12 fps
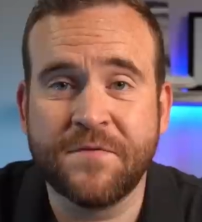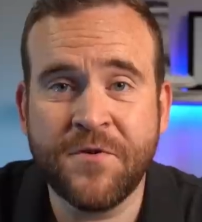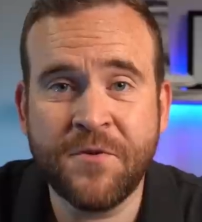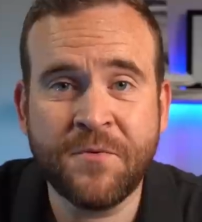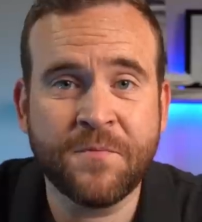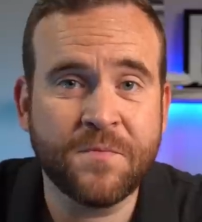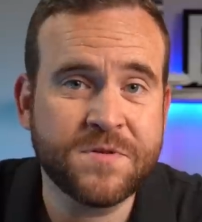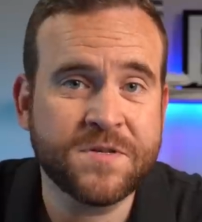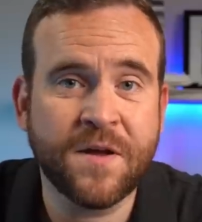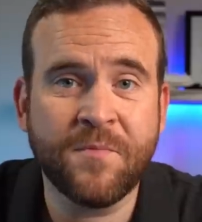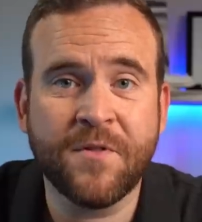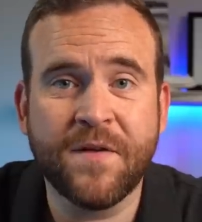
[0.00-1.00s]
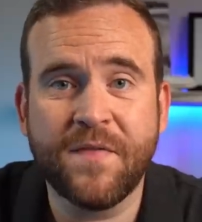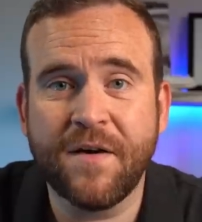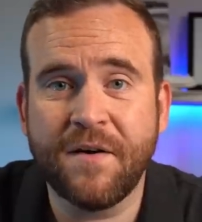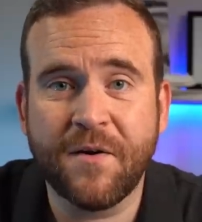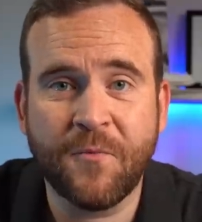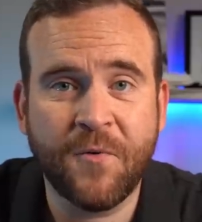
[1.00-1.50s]
if you stumble in
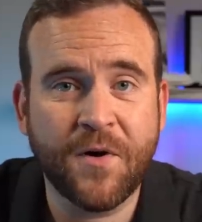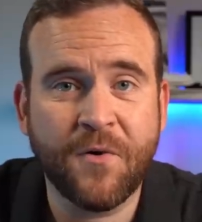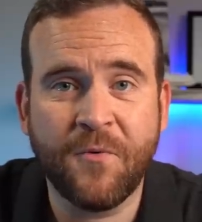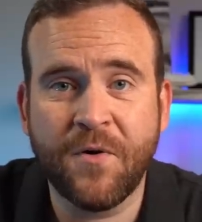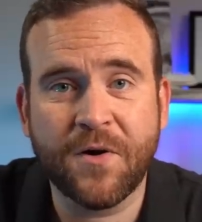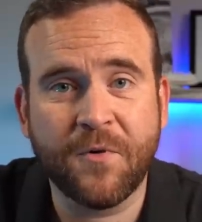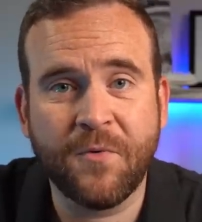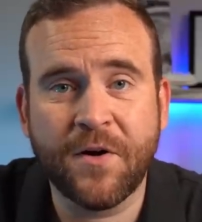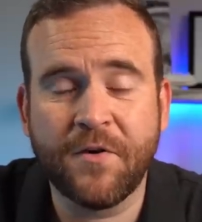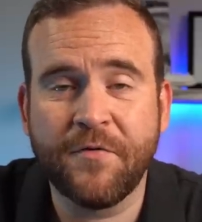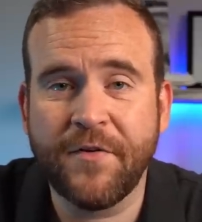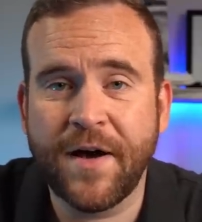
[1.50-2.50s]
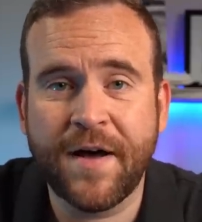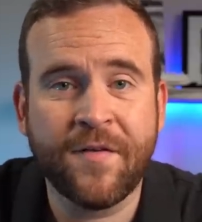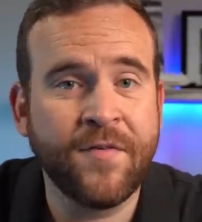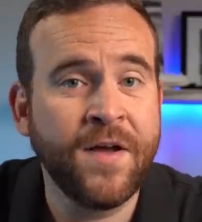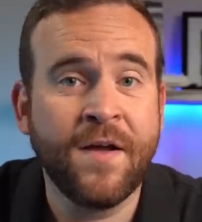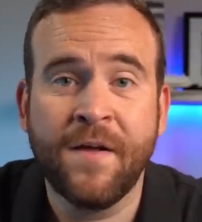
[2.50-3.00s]
there at one oh one or one oh
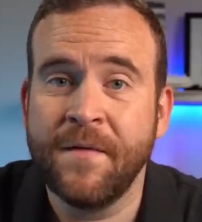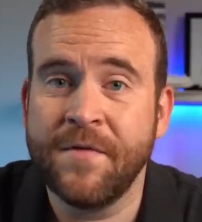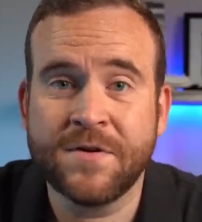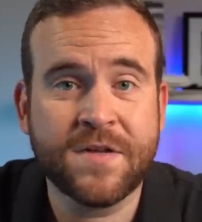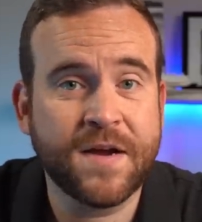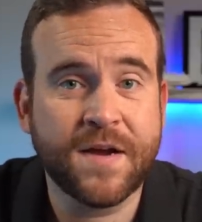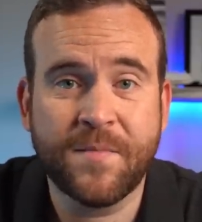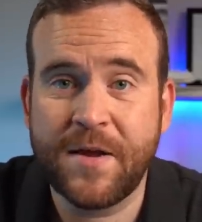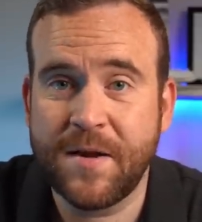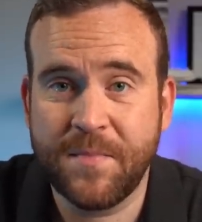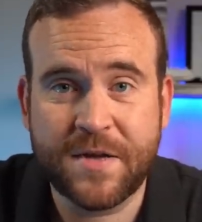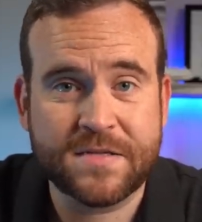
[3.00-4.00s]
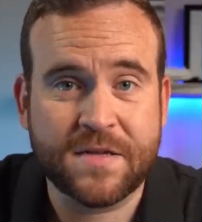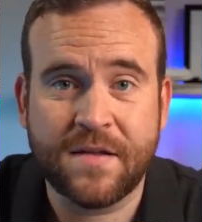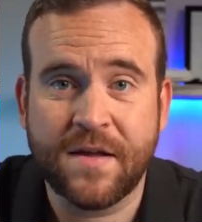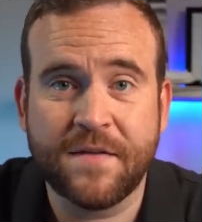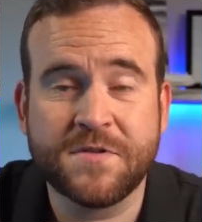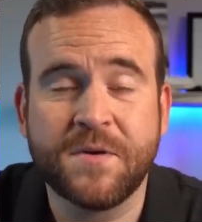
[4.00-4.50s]
five, there's not going to be any pizza
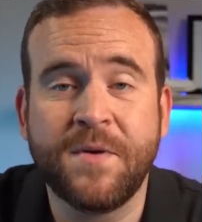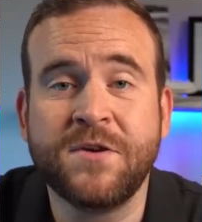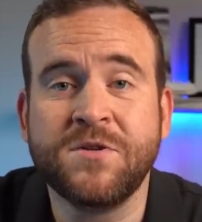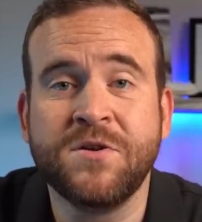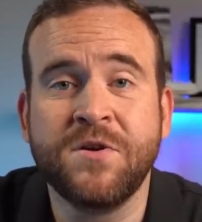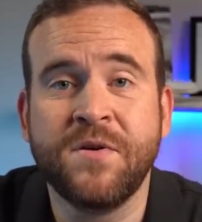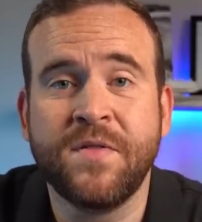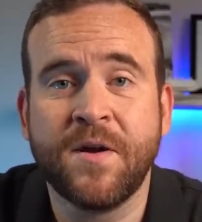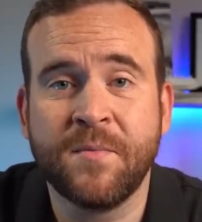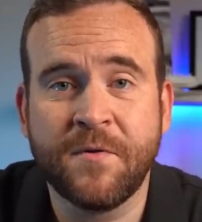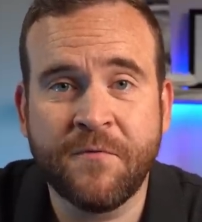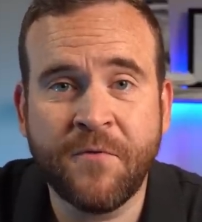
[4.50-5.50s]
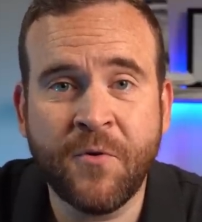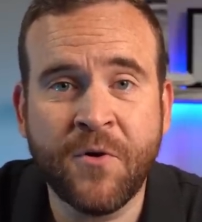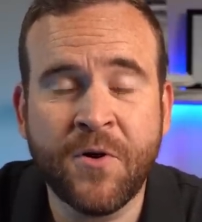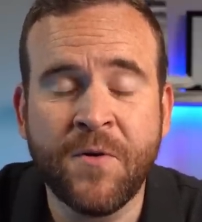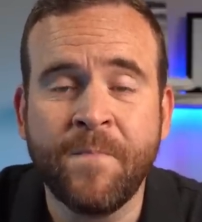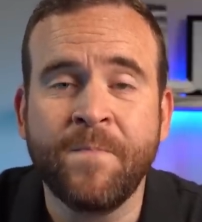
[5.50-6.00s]
left. So make sure you're in there
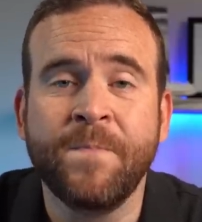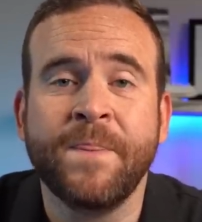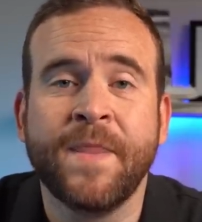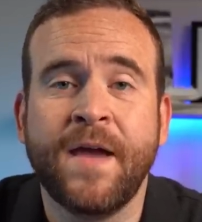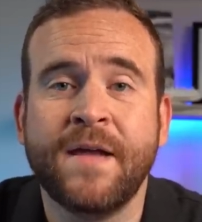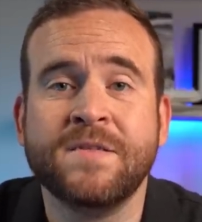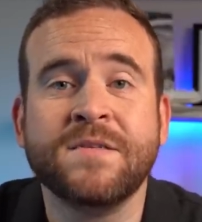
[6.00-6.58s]
before. And